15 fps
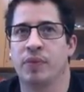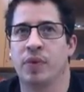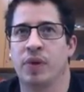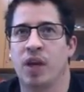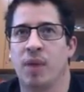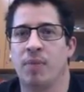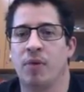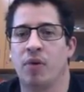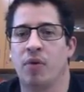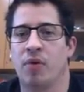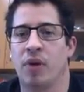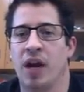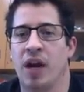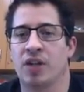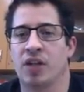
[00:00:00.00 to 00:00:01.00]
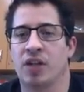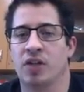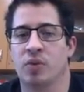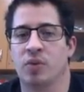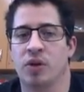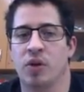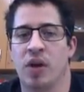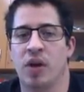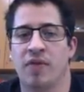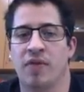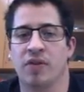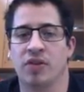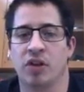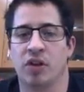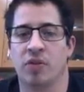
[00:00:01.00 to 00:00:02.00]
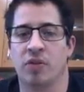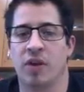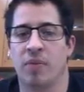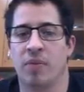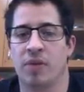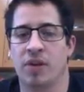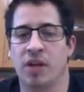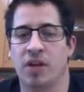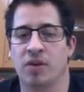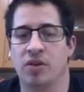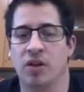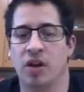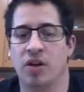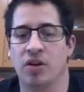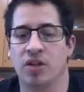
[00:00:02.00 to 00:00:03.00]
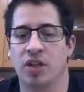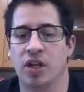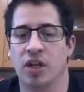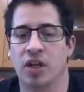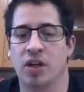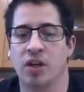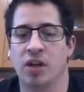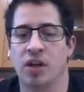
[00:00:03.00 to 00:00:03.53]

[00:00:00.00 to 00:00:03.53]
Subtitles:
chemical reactions where you have a certain amount of potential energy